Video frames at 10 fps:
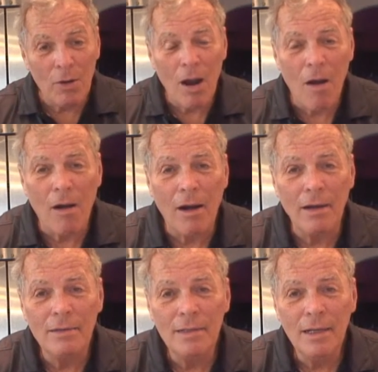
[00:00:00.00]

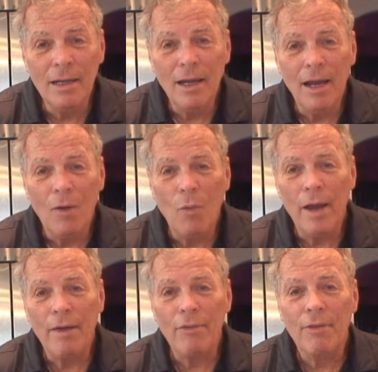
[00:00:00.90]
car
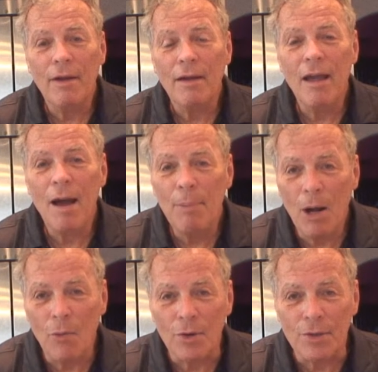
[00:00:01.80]
with cup
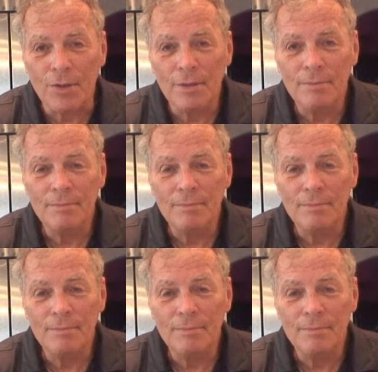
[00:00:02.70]
holders.